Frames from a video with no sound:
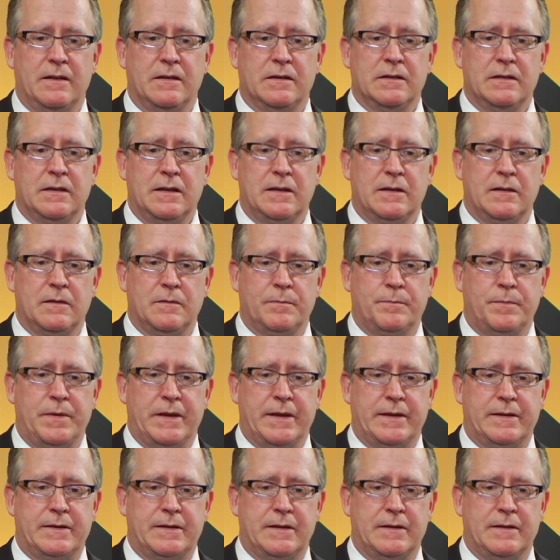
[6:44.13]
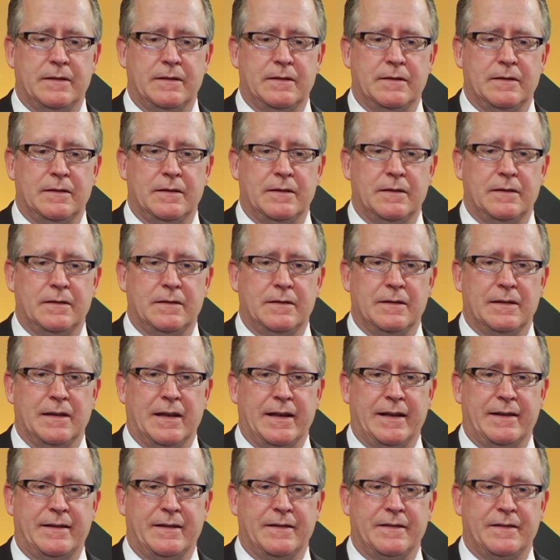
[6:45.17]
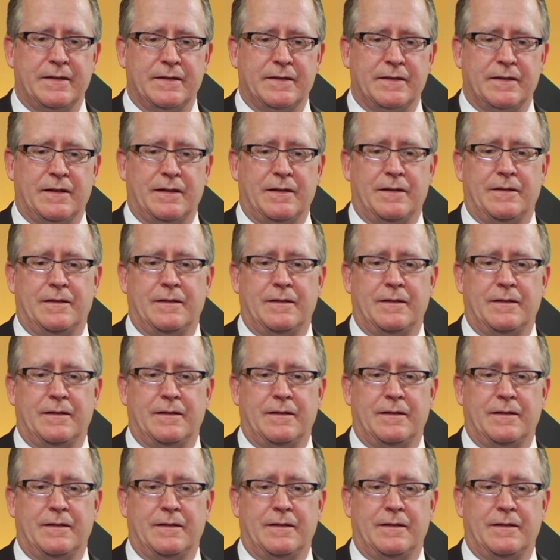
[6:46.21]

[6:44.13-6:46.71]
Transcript: a little bit like this is